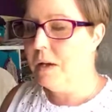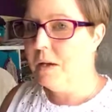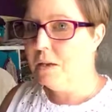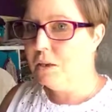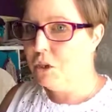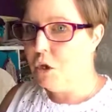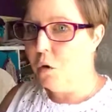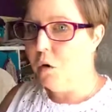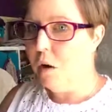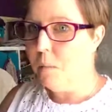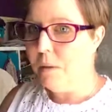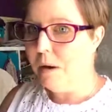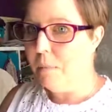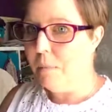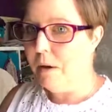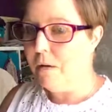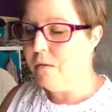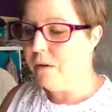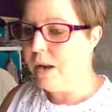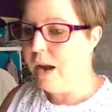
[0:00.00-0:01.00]
So I'll be a
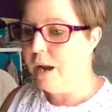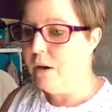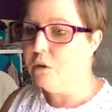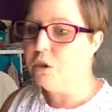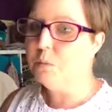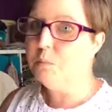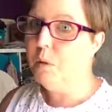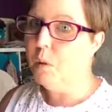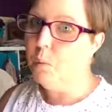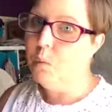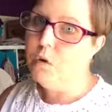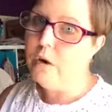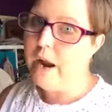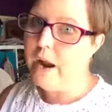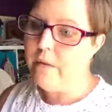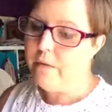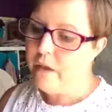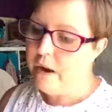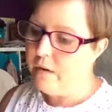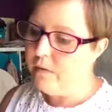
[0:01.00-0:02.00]
bit of a chaos, but we'll
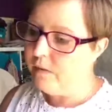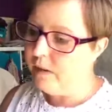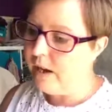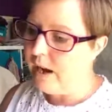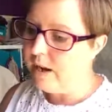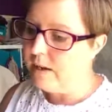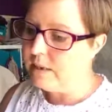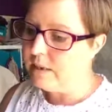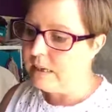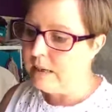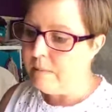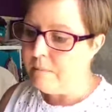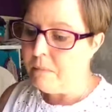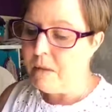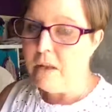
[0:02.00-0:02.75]
get there in the end.